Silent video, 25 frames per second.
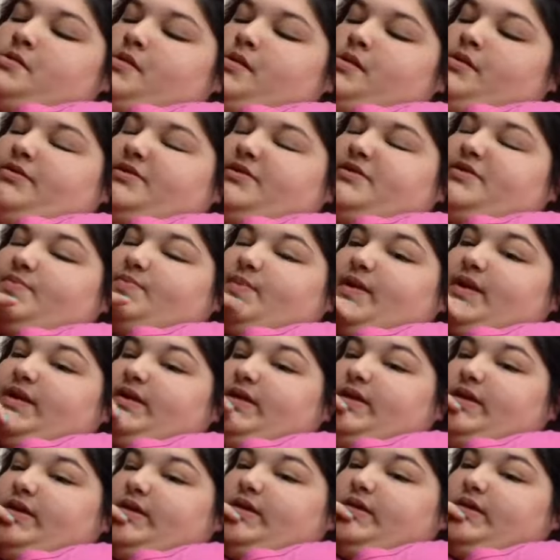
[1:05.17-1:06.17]
Went to bed
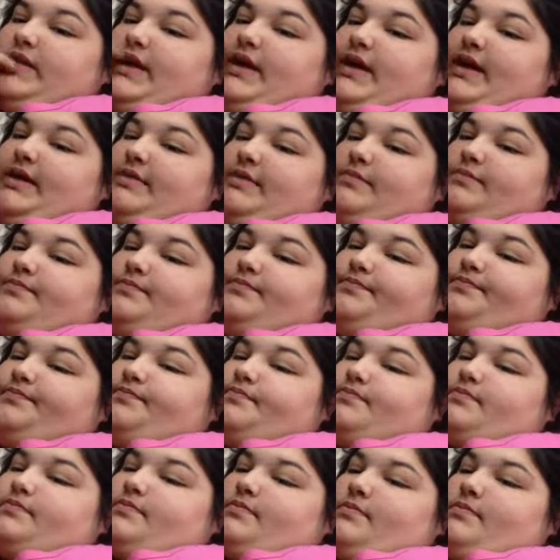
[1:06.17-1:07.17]
a little late.
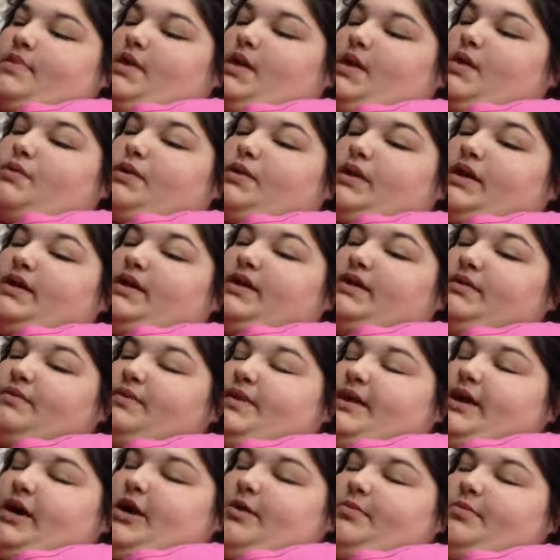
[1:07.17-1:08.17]
And then I
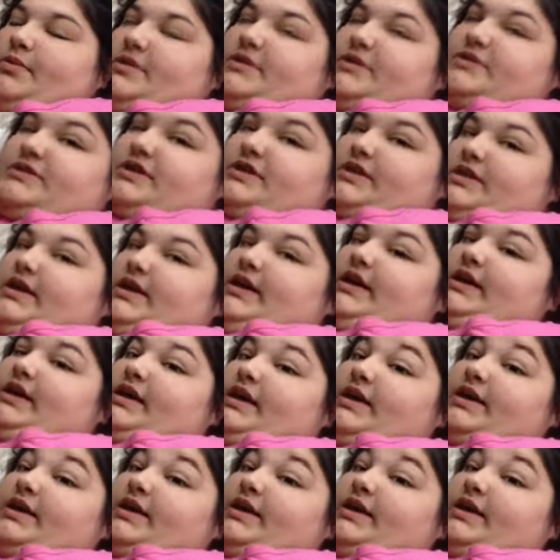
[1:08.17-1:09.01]
didn't wake up until like